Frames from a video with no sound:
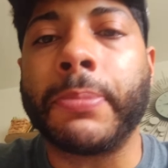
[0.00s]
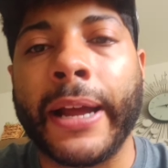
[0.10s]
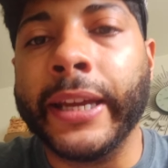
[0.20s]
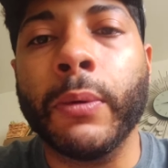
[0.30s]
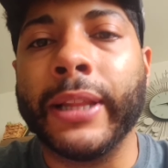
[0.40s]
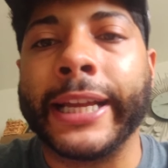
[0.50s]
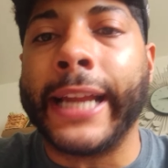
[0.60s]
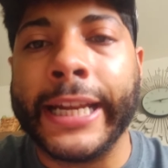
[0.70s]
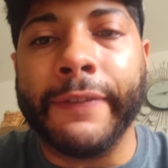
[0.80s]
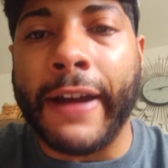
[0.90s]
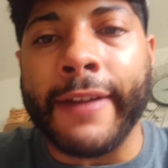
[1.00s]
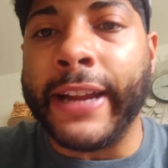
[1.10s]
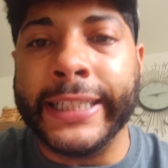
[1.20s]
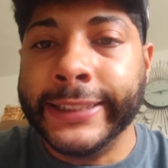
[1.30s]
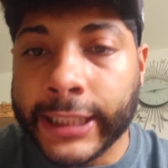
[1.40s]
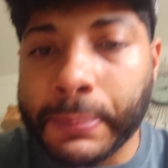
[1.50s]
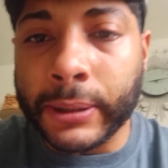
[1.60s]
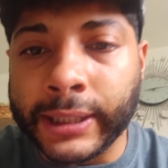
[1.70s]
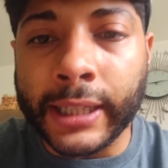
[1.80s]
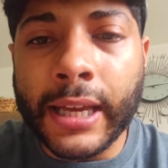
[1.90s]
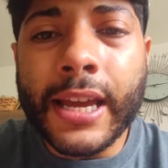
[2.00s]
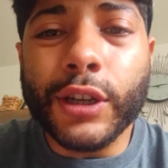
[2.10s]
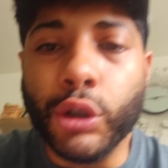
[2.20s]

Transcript: It's probably at, what, like 95, 96%?